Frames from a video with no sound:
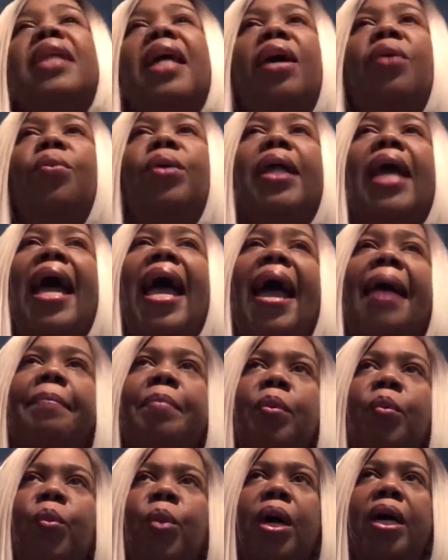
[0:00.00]
day what
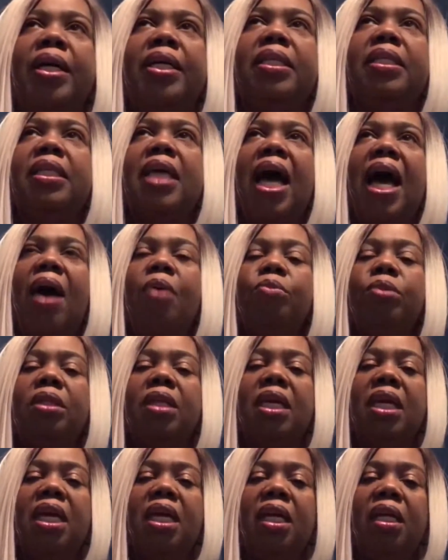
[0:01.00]
happened was I
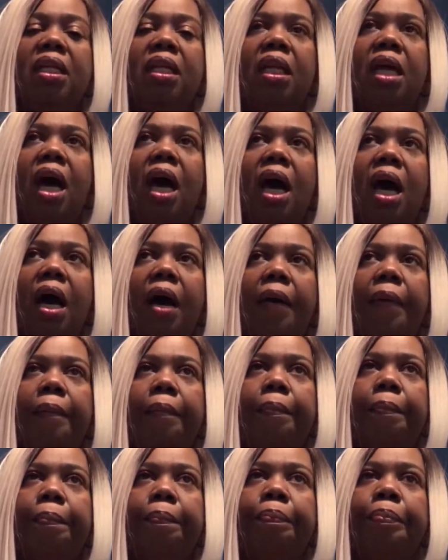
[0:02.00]
was in
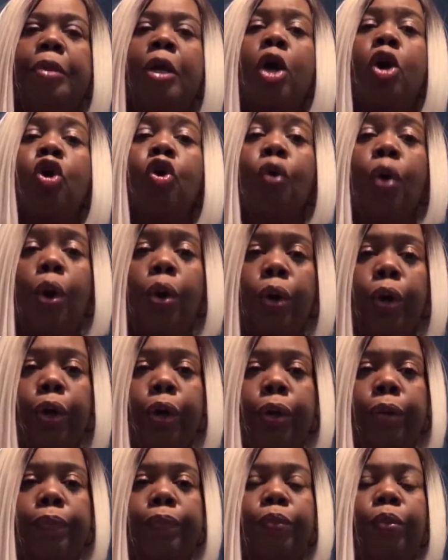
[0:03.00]

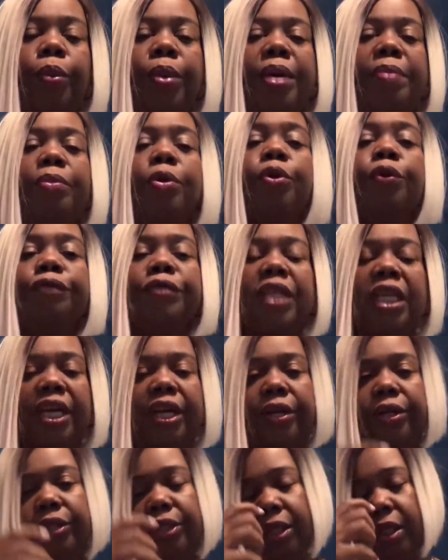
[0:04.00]
Kroger. When we moved
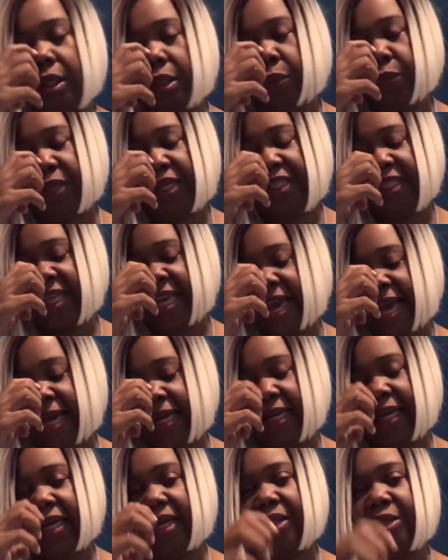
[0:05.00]
here to
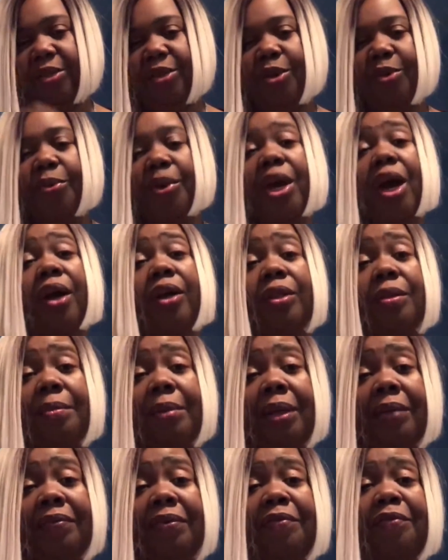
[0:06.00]
Louisiana, you know, we are in the
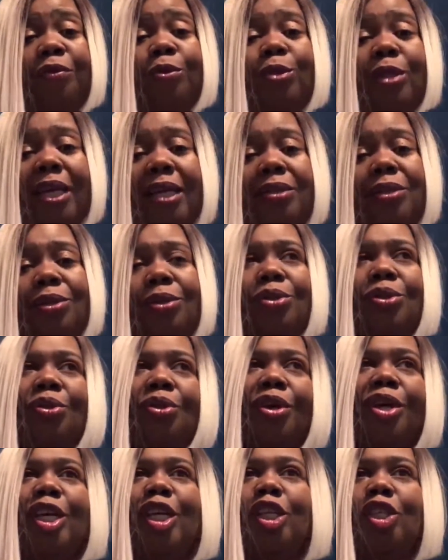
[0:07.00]
middle of a food desert. So
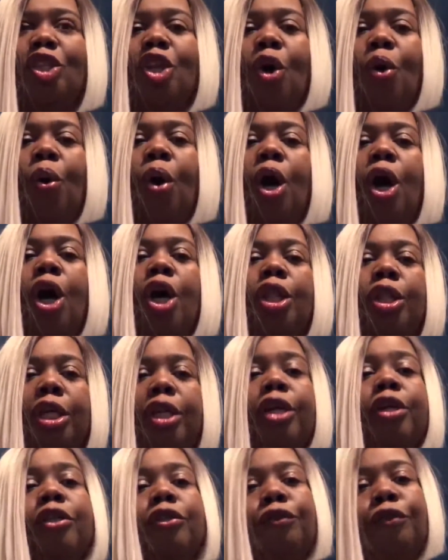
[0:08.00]
there is no,
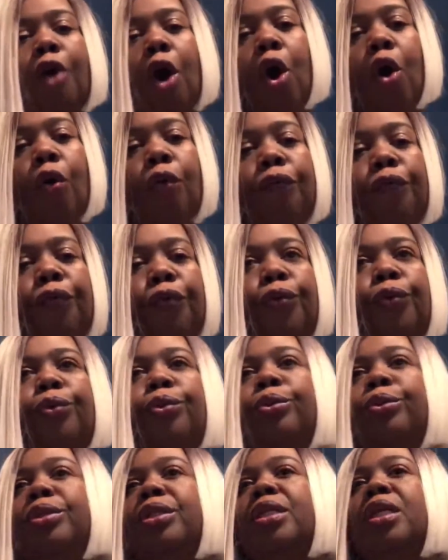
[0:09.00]
the nearest Whole
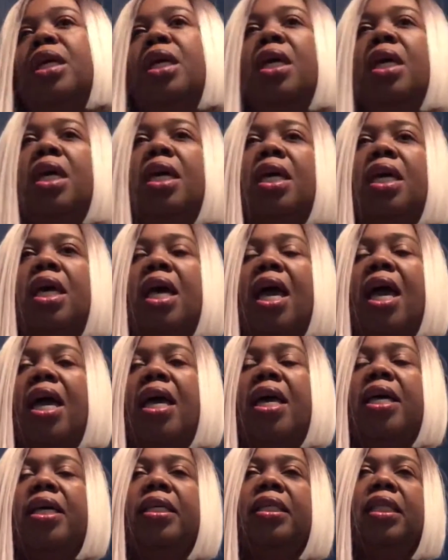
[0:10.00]
Foods
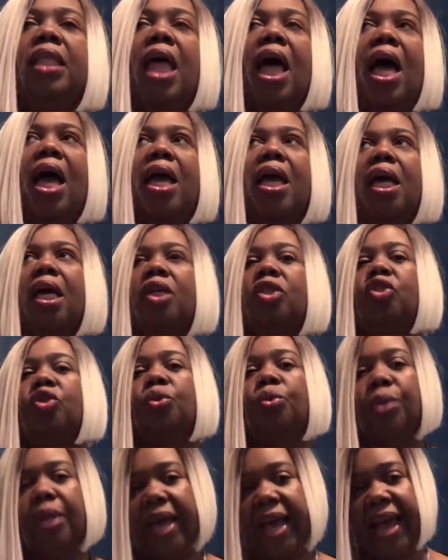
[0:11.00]
is like
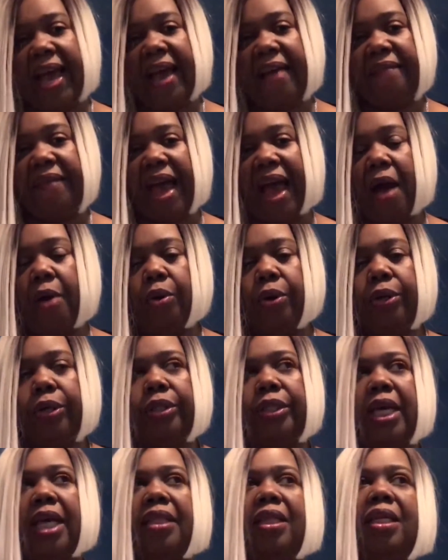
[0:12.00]
2.5
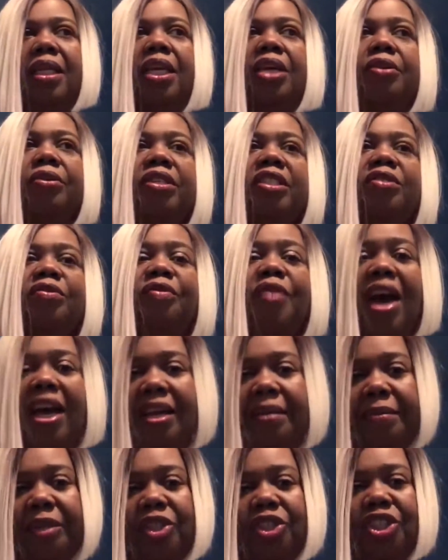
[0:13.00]
hours, and the nearest
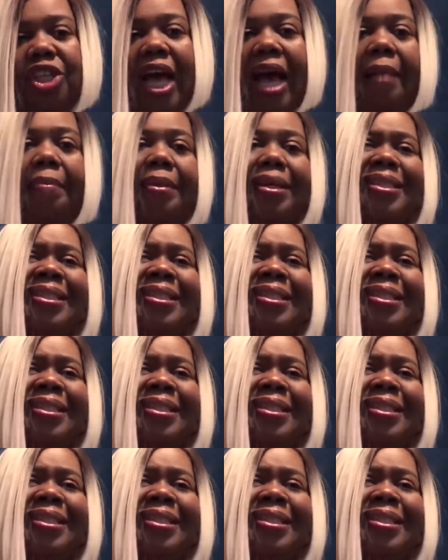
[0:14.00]
vitamin shop